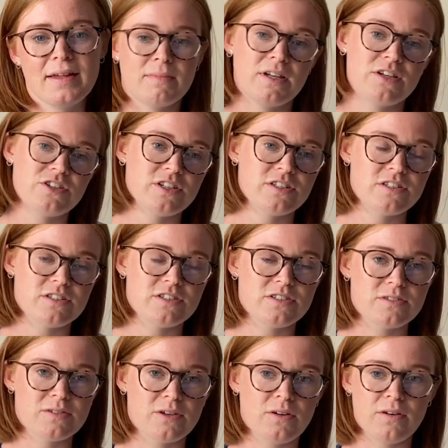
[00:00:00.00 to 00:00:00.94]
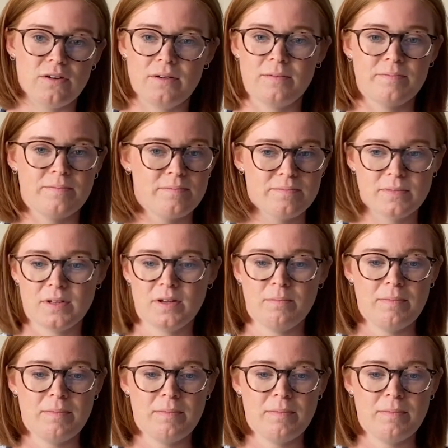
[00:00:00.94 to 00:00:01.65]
Manchester's got a